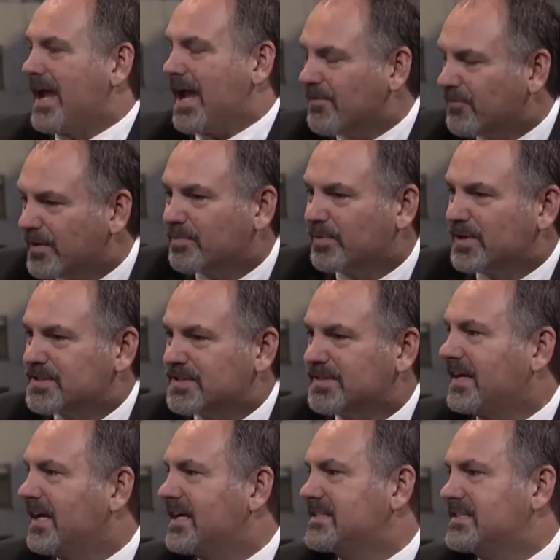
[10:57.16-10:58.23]
Every person
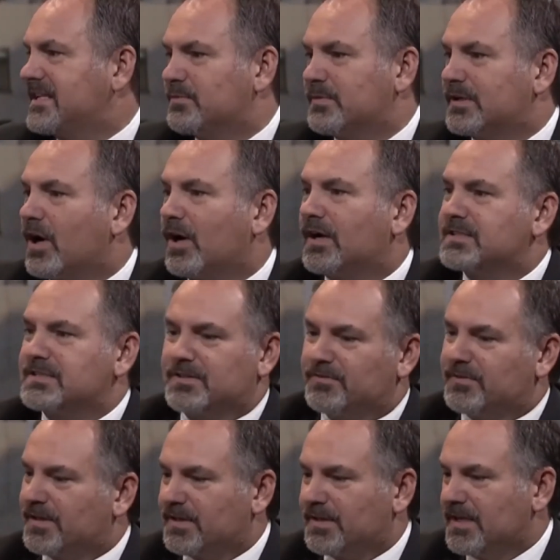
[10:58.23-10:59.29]
that I see, regardless of
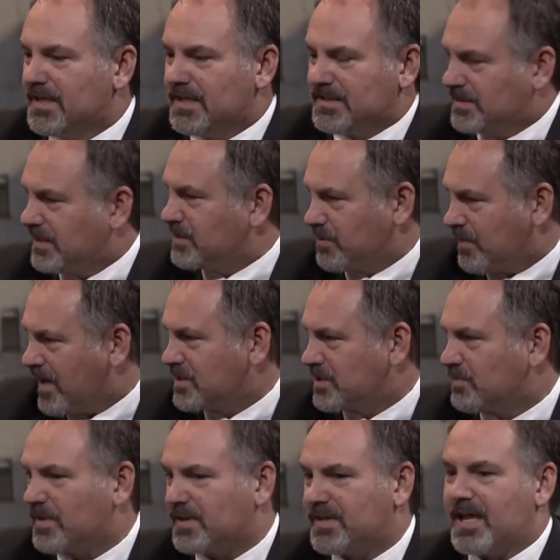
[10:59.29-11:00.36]
their
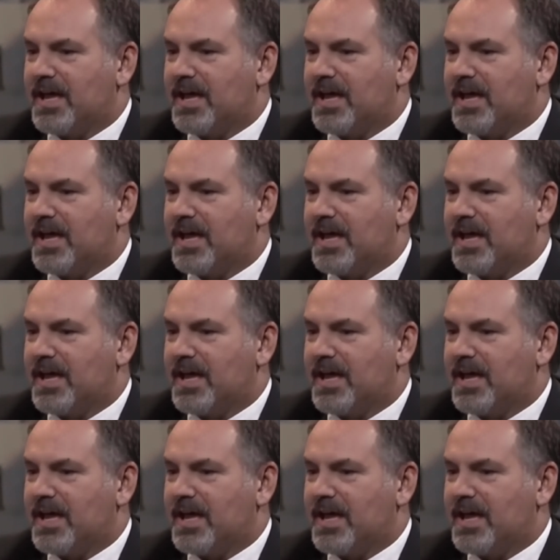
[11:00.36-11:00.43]
situation, whether they